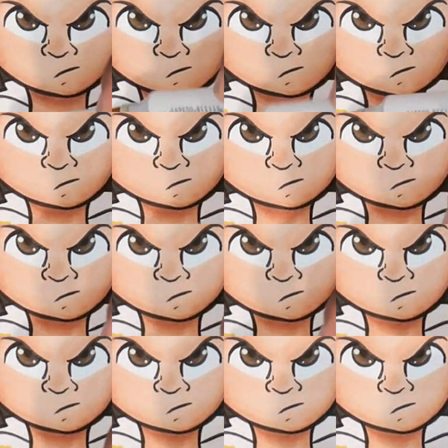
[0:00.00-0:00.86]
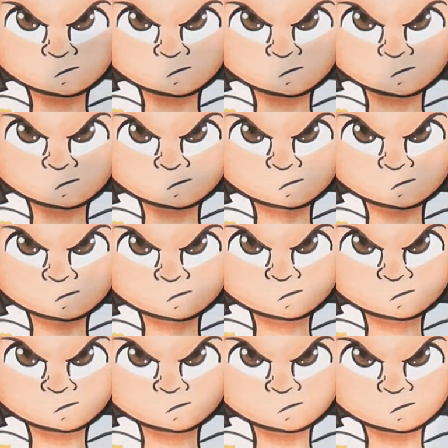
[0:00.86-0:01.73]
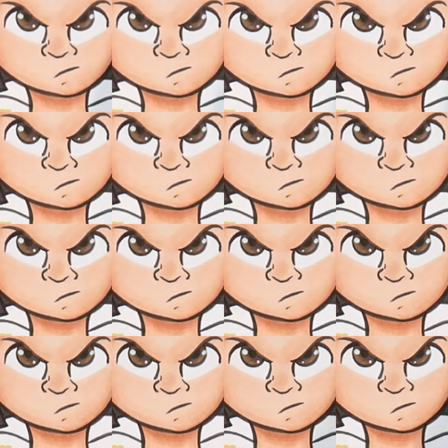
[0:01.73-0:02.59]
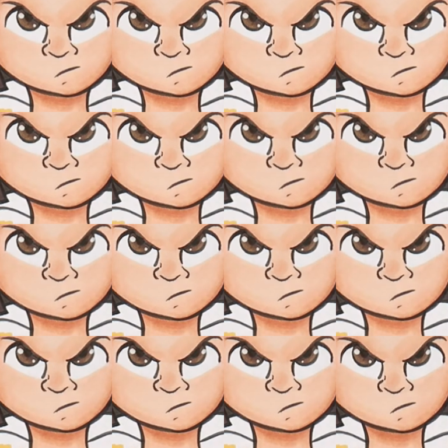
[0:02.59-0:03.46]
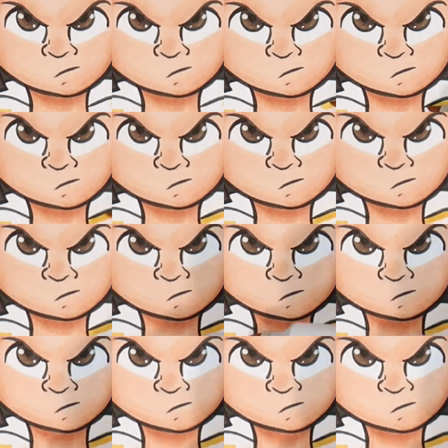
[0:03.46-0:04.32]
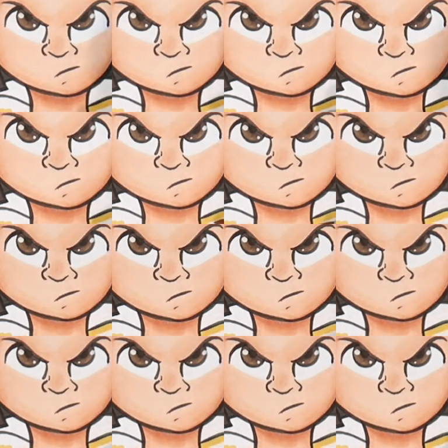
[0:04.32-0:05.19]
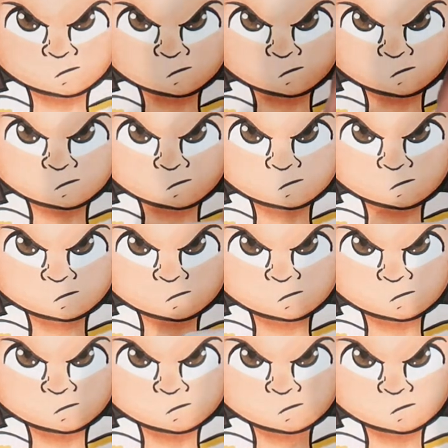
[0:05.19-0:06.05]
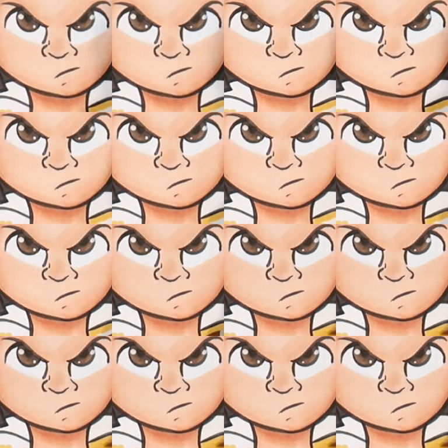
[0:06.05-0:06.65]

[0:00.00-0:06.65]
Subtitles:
Nobody speaks.